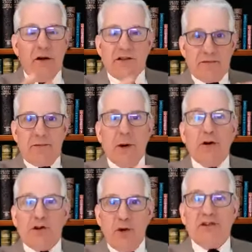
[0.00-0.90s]
our
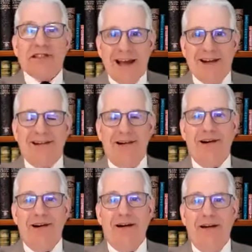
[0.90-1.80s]
spiritual
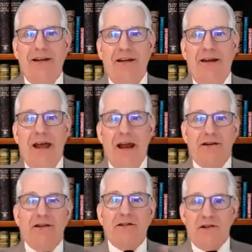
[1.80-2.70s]
center
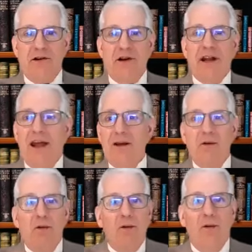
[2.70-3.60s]
and discerning,
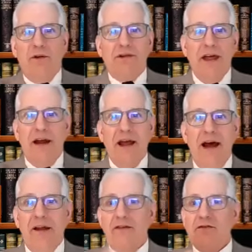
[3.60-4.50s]
hey, where's
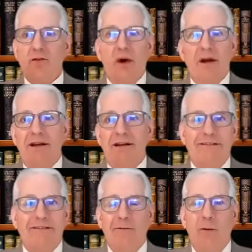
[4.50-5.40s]
that guidance? What
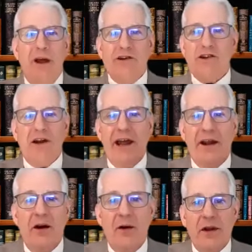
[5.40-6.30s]
way should I